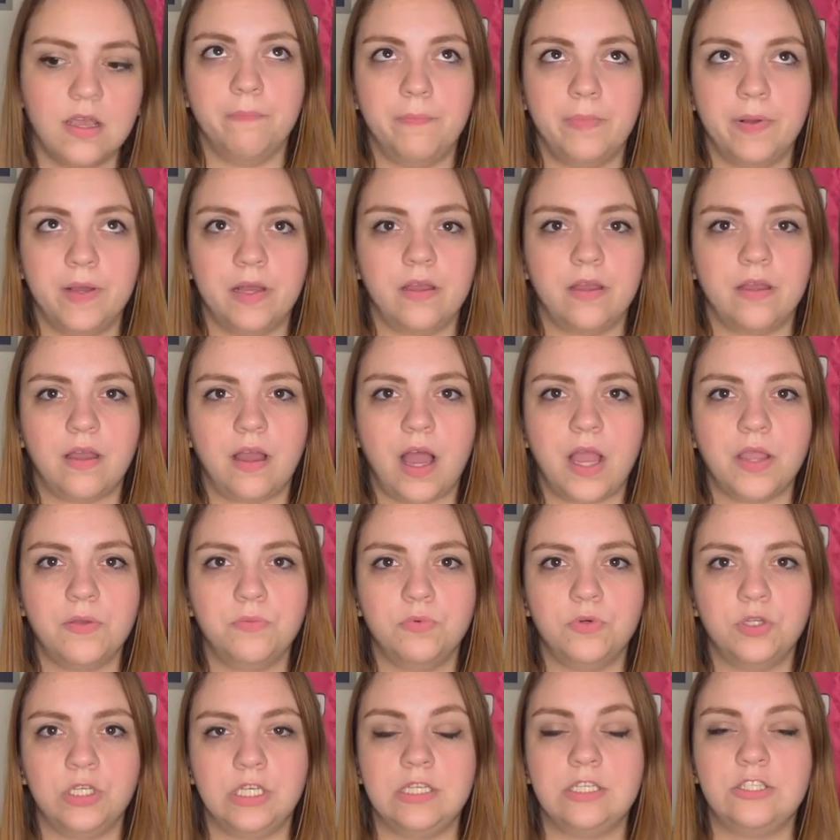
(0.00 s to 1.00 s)
but I
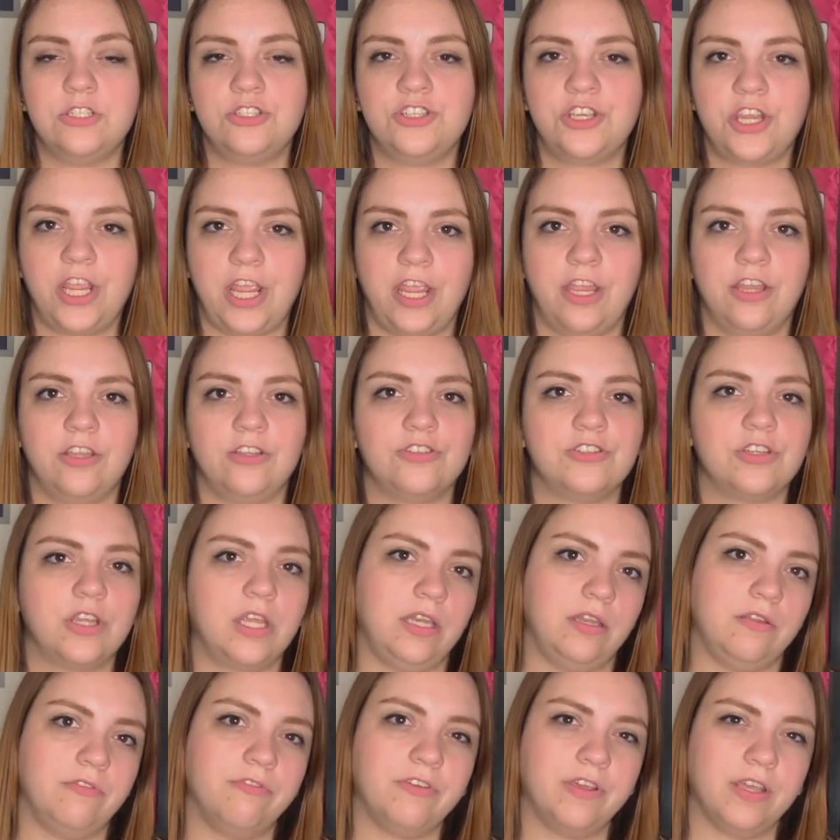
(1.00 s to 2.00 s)
wouldn't change
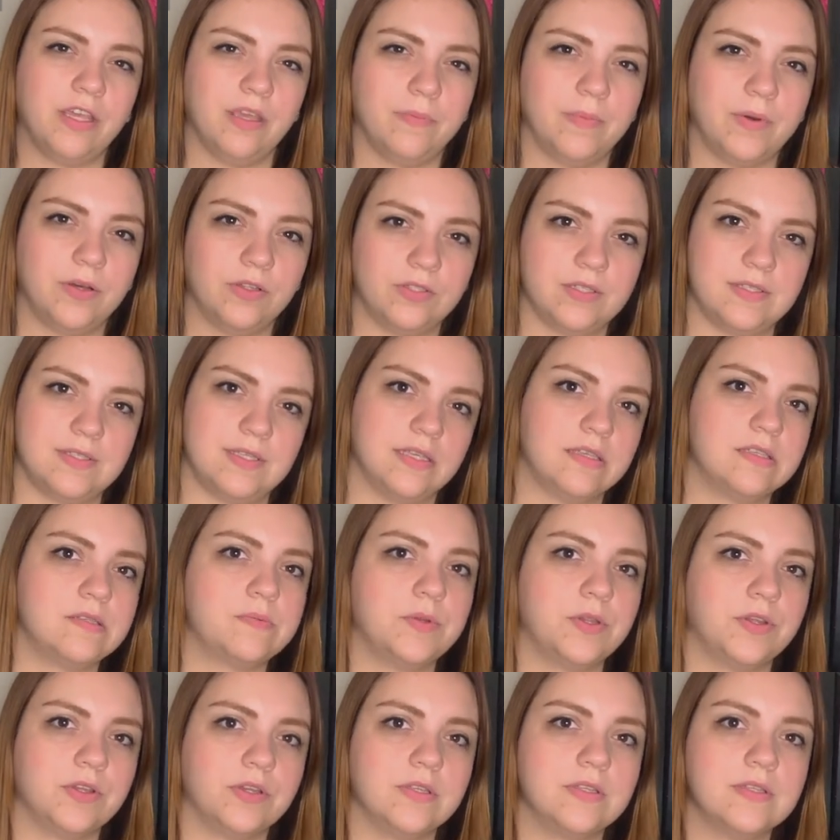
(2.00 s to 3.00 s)
anything about this
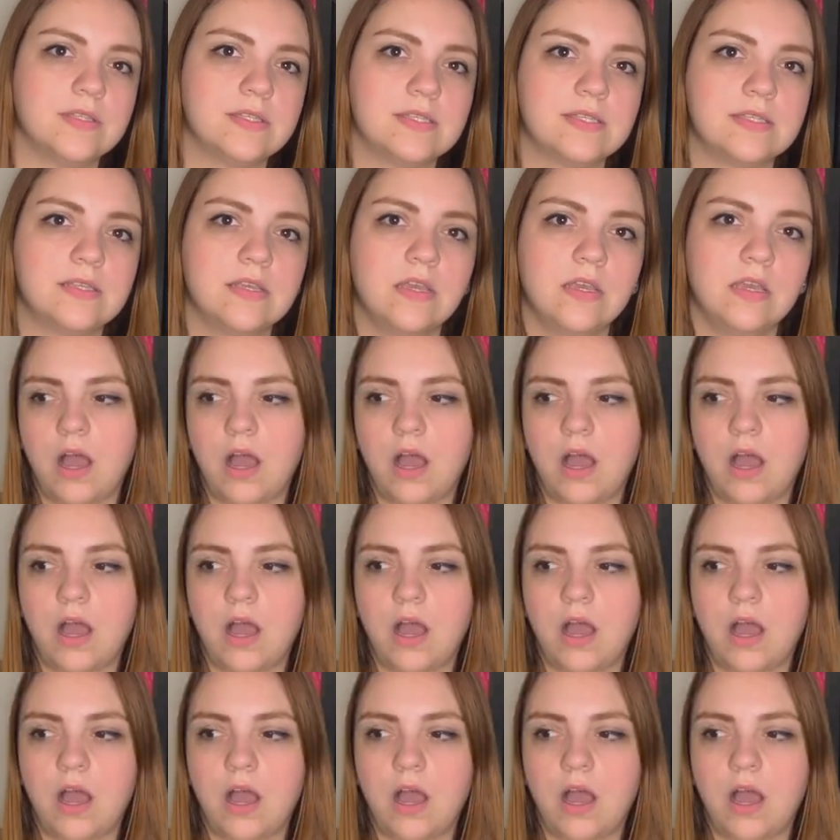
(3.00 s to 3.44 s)
experience.